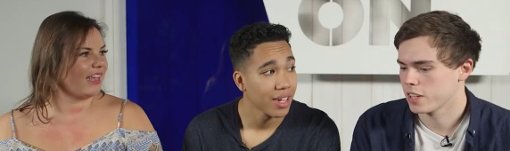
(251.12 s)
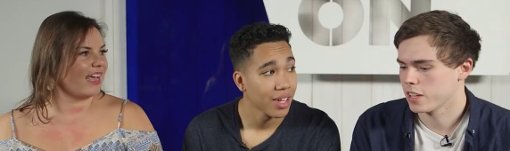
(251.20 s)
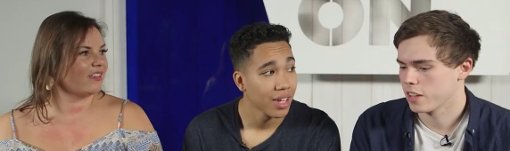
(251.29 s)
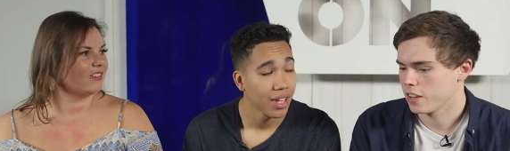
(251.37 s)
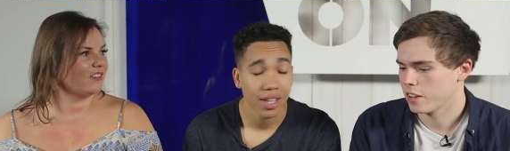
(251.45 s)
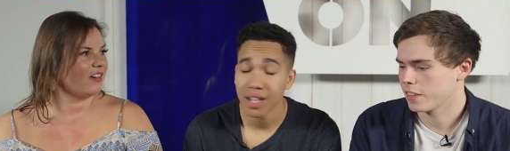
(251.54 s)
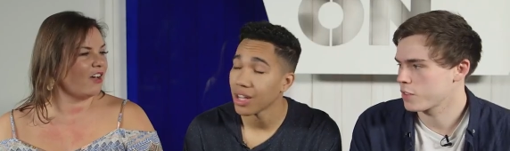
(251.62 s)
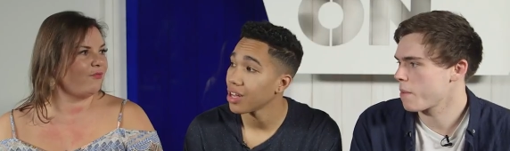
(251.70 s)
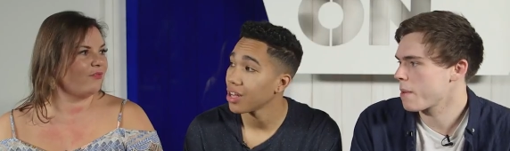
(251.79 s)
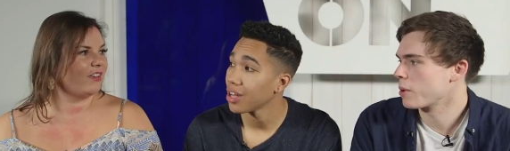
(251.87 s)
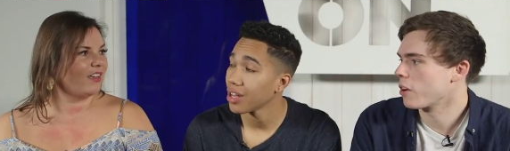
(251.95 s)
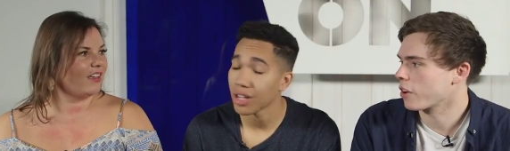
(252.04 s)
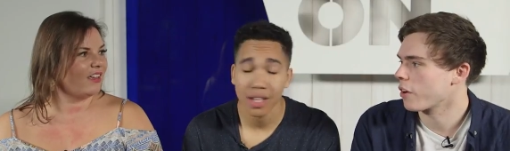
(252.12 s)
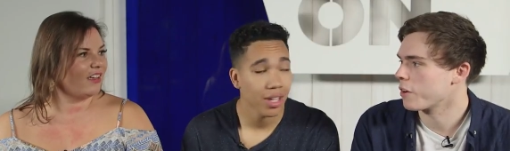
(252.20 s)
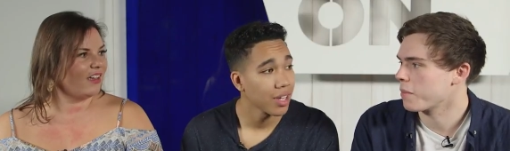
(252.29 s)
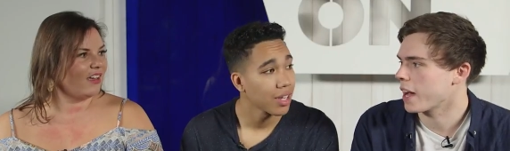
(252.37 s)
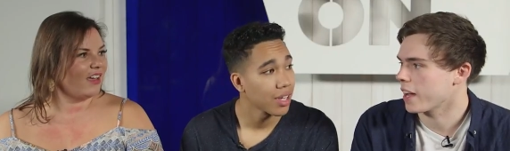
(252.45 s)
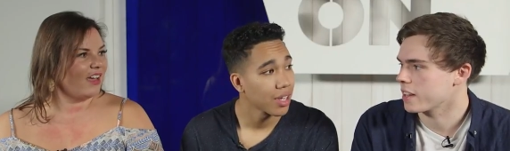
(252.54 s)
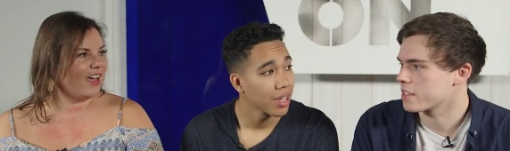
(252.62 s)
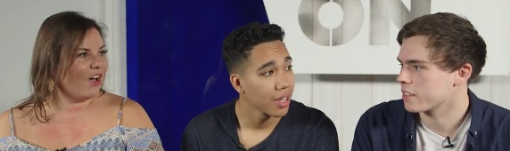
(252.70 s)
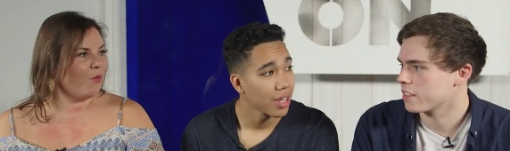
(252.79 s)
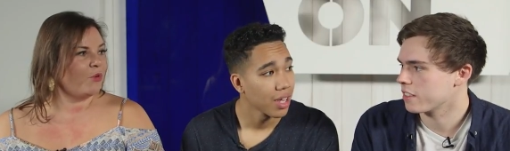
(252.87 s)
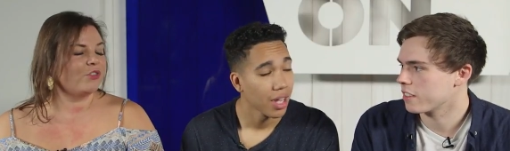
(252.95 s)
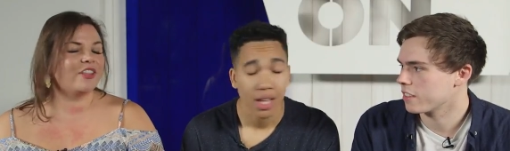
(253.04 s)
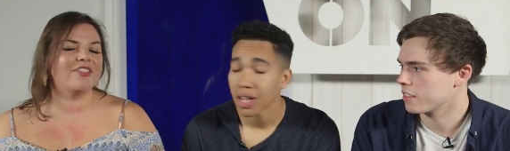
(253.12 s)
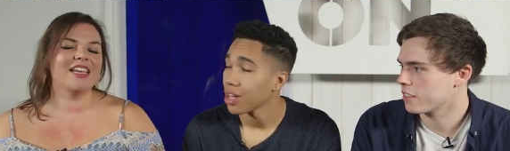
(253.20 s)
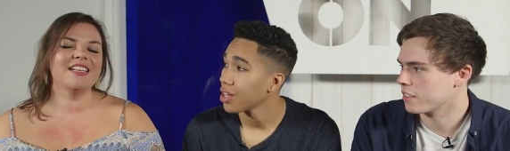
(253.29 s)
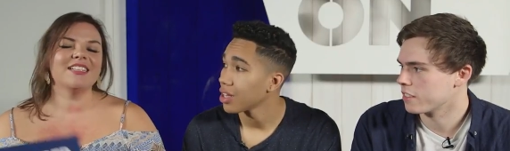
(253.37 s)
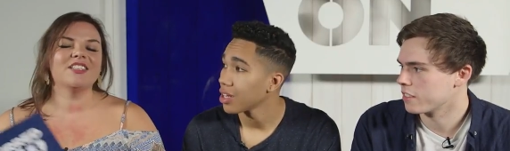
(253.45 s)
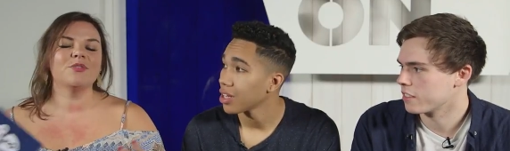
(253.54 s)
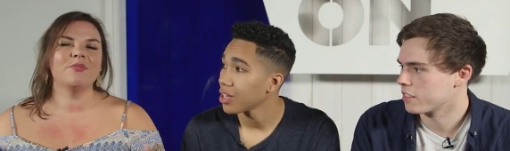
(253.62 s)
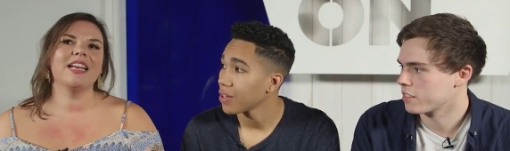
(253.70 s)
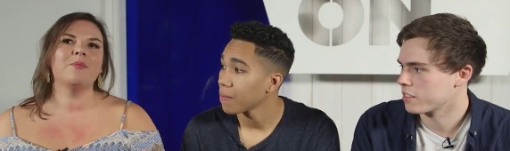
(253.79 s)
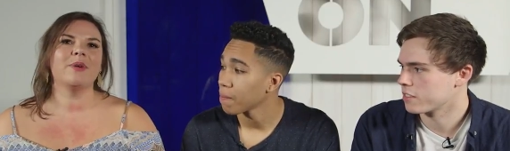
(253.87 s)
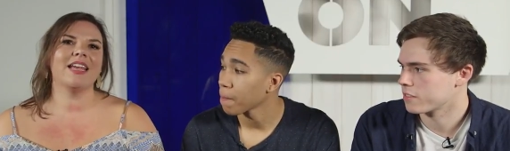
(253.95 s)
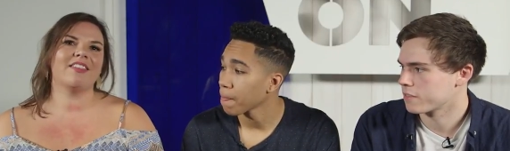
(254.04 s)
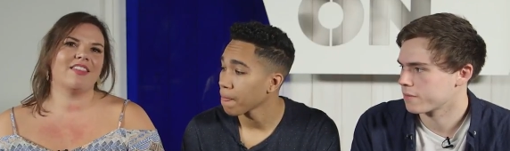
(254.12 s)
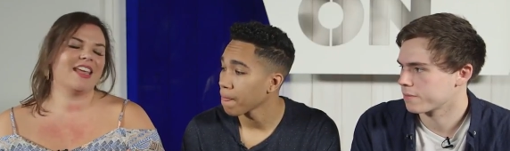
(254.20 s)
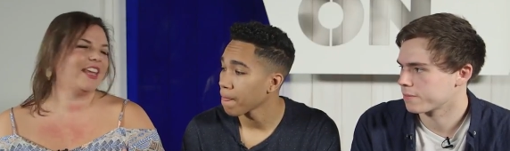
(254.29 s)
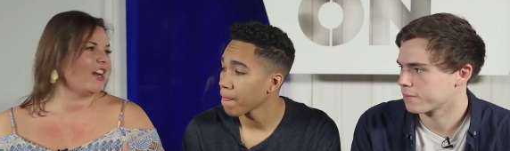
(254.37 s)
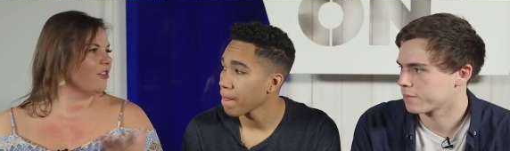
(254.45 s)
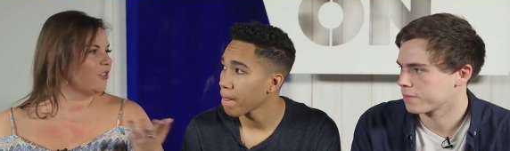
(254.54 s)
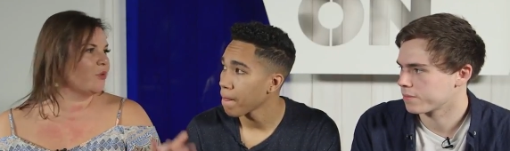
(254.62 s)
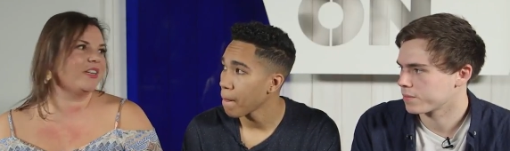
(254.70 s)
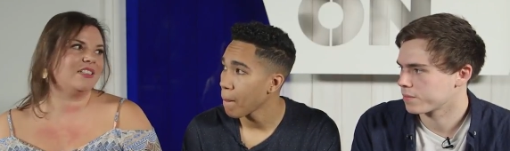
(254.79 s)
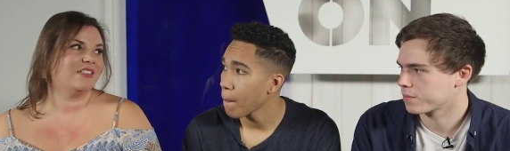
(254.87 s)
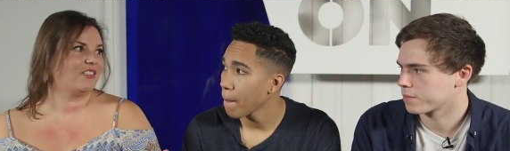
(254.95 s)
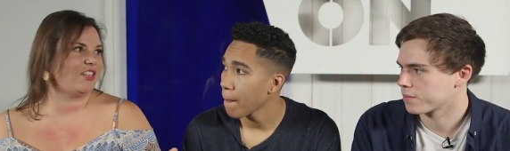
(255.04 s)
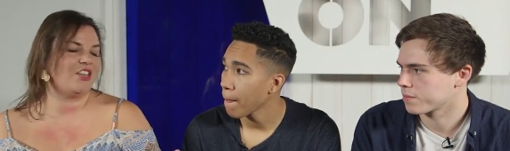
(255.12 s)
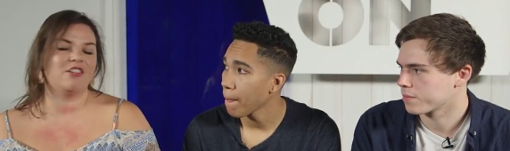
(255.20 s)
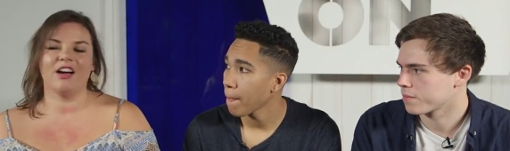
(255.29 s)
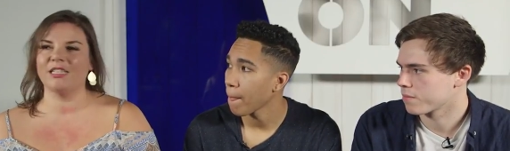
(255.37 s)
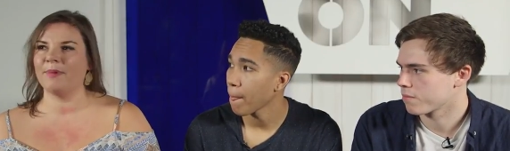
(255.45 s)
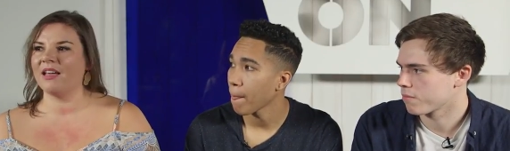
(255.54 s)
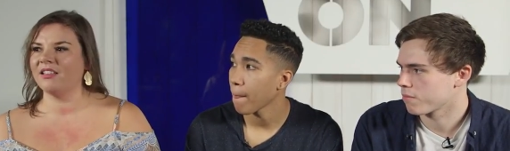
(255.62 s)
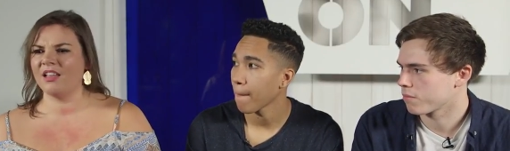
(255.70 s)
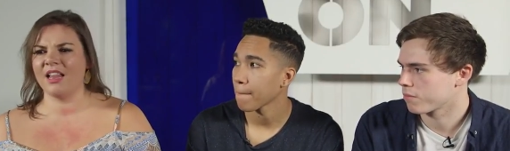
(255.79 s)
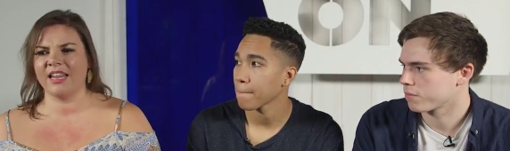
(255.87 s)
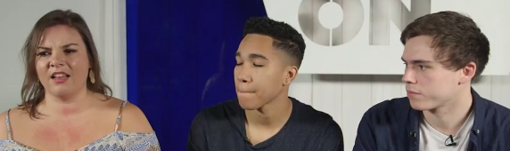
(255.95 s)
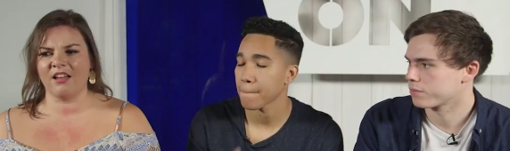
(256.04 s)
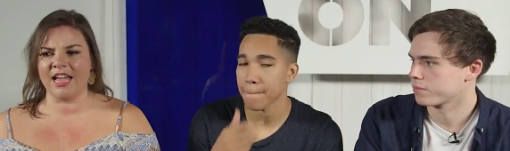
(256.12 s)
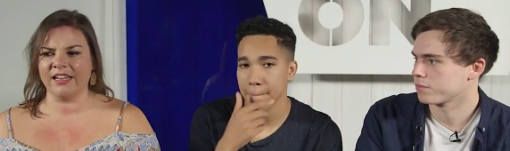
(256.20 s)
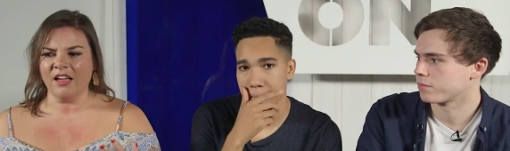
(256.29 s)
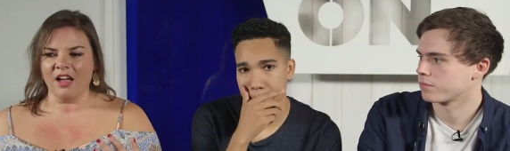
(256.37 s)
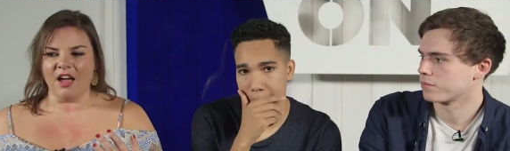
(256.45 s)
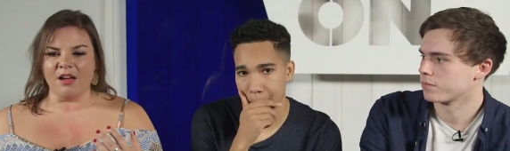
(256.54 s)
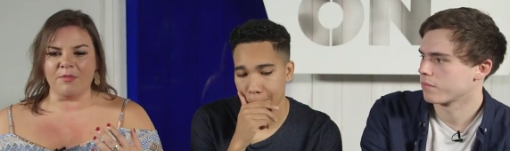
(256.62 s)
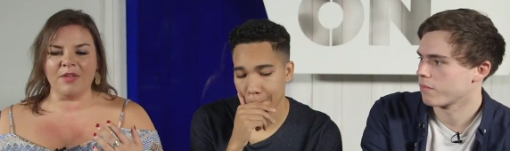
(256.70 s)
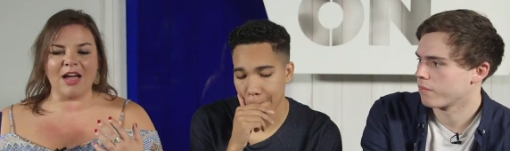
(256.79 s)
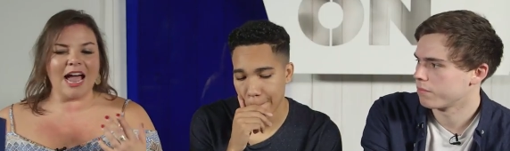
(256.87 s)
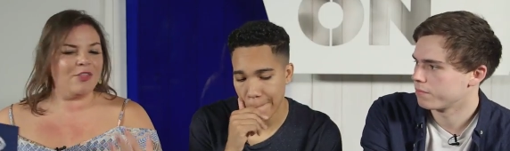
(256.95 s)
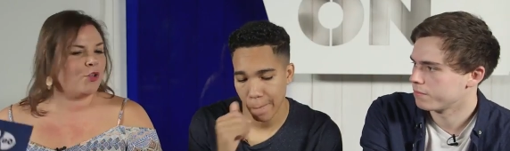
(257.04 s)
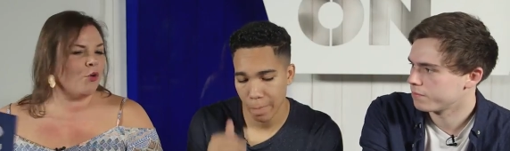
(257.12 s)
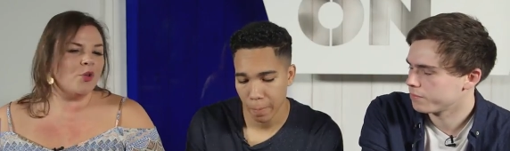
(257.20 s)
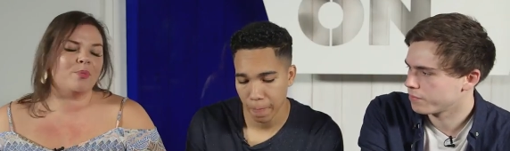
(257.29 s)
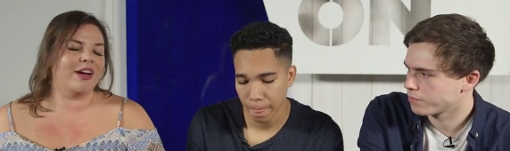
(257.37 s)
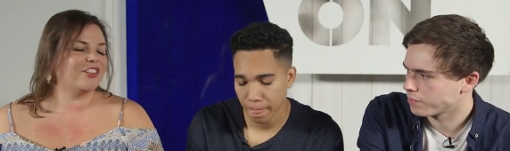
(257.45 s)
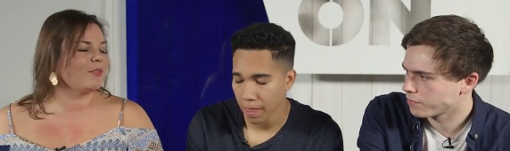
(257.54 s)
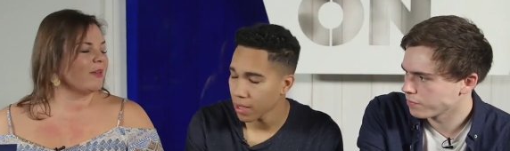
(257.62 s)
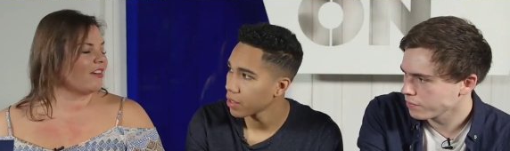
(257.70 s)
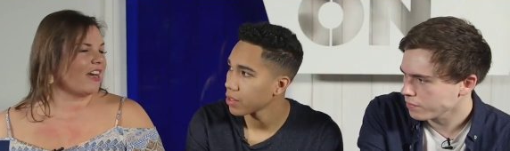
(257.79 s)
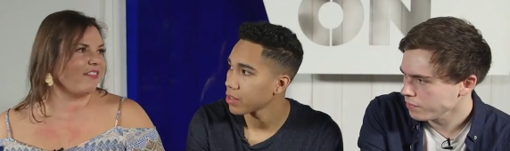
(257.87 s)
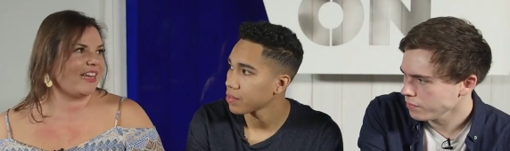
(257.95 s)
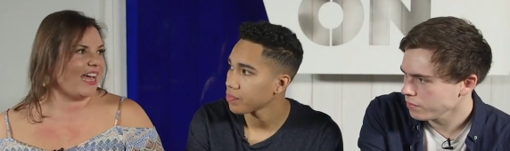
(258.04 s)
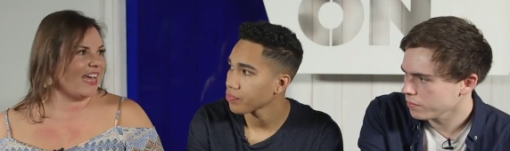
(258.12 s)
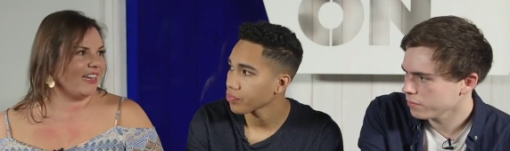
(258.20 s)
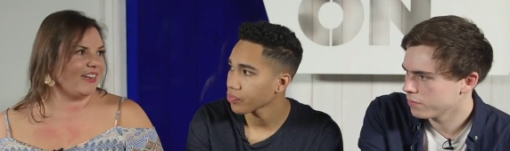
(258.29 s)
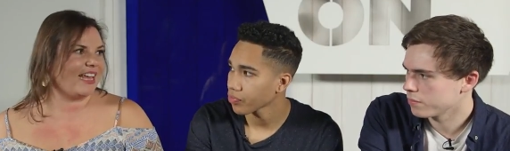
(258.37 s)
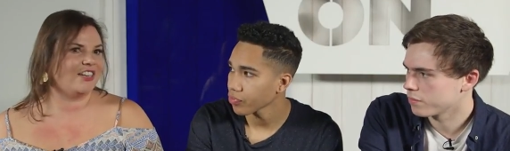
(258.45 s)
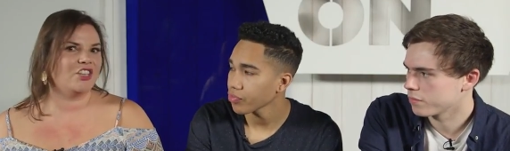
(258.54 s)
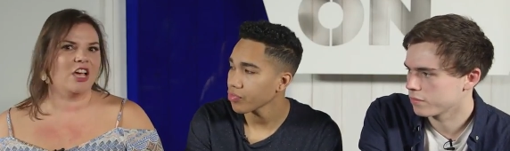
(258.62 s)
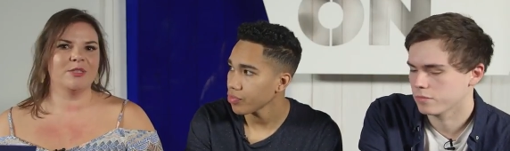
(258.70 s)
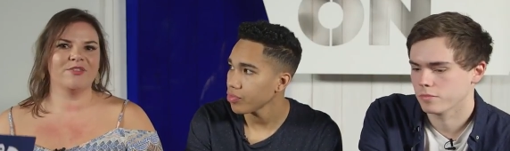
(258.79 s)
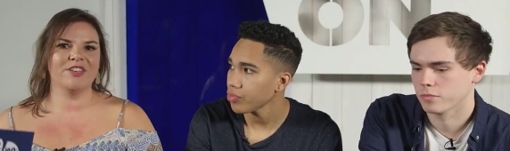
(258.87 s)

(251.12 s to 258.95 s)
Speaker 1: Yeah. That's why people aren't going mad.
Speaker 2: Well, the thing is, it's the really weird thing, you know, I was talking to you guys about this earlier, like, all the pressure's been on Harry Kane in terms